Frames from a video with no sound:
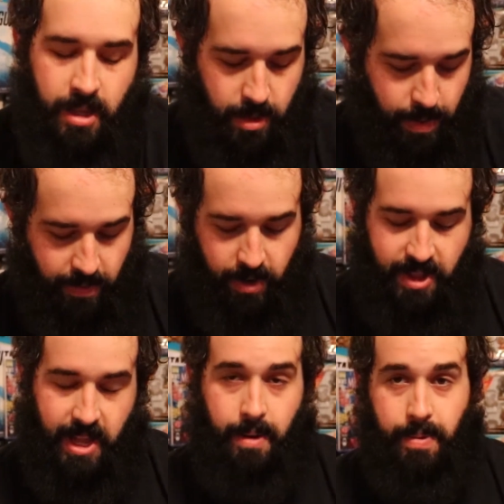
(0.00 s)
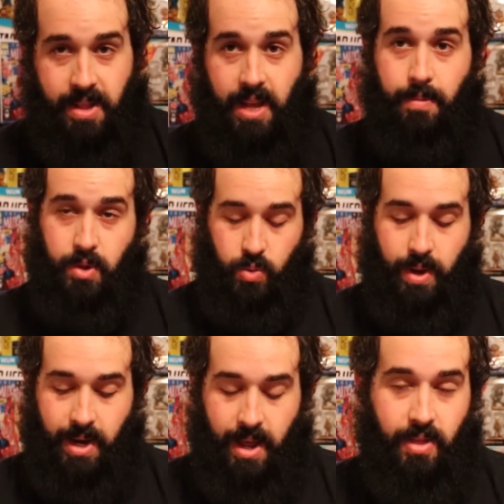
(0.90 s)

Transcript: to be able to set up a scene between